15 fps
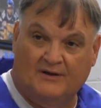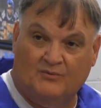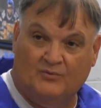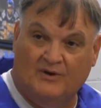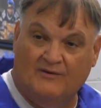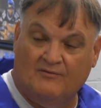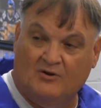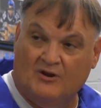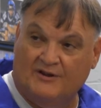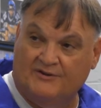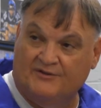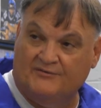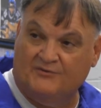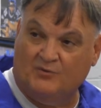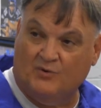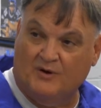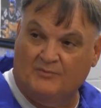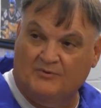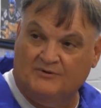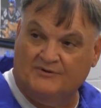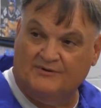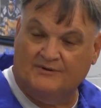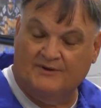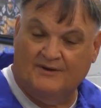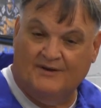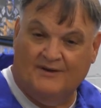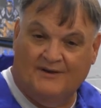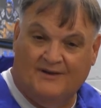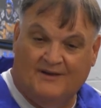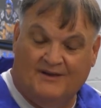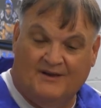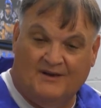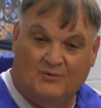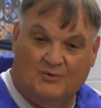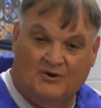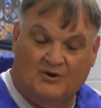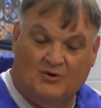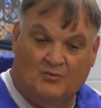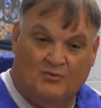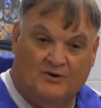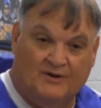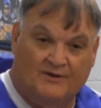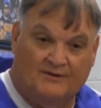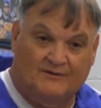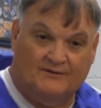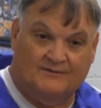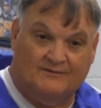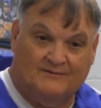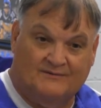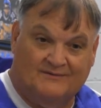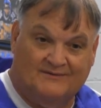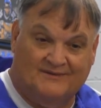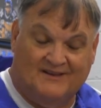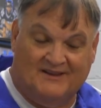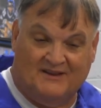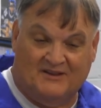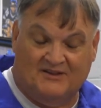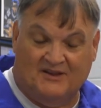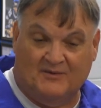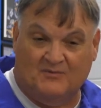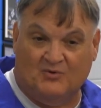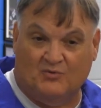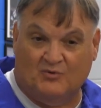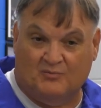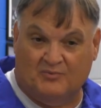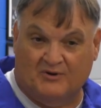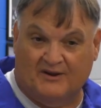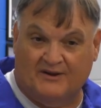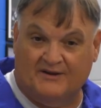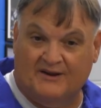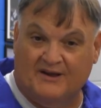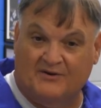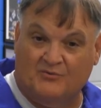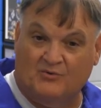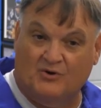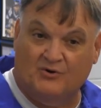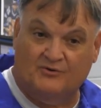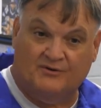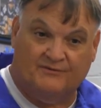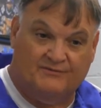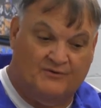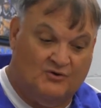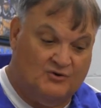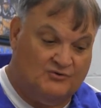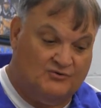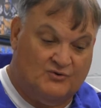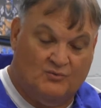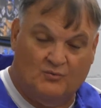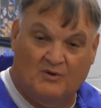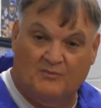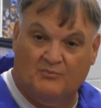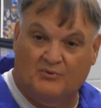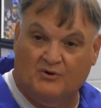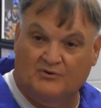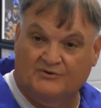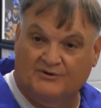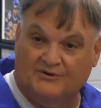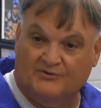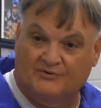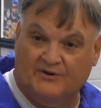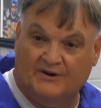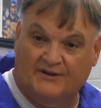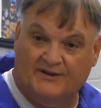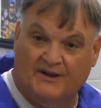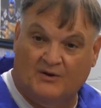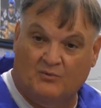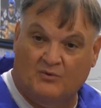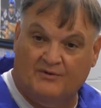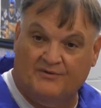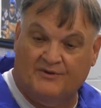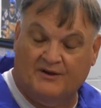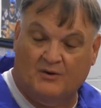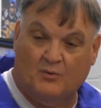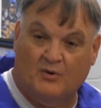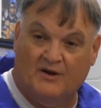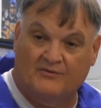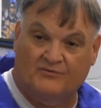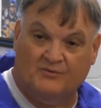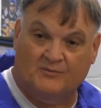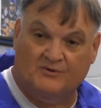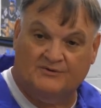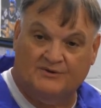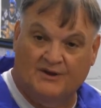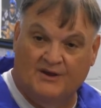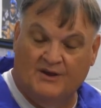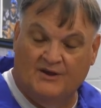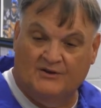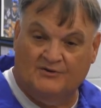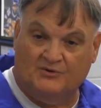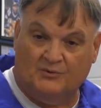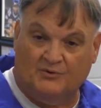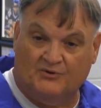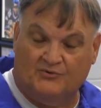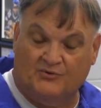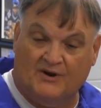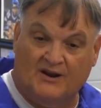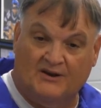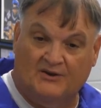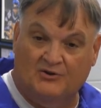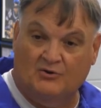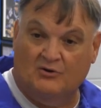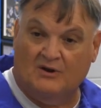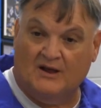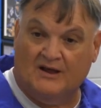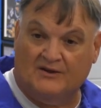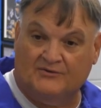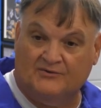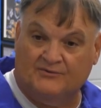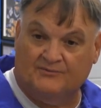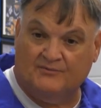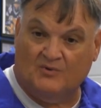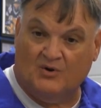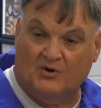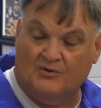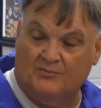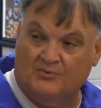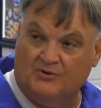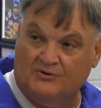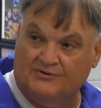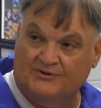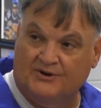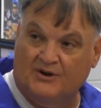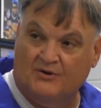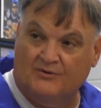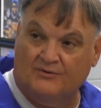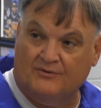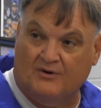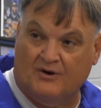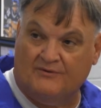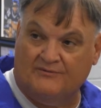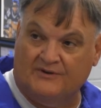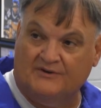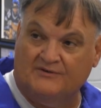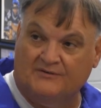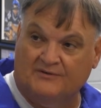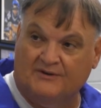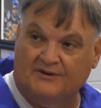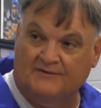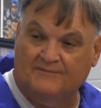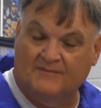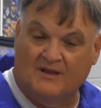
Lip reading: we have a lot of different weapons, and we don't want any team that we're playing down the road to focus on one person and try to take one thing away from us. So we try to utilize all the personnel offensively.